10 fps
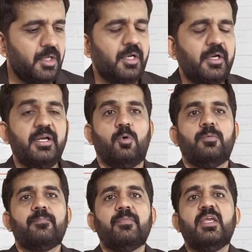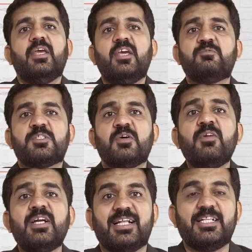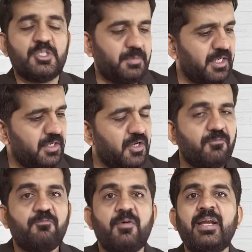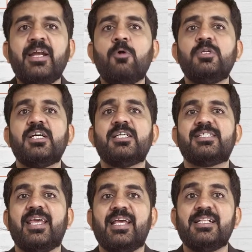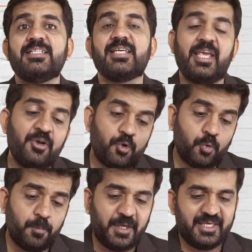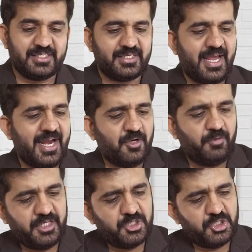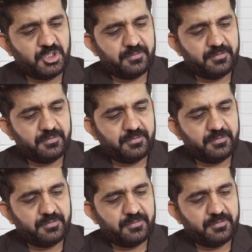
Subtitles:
Now, if someone tells me, find out the sales in rupees at which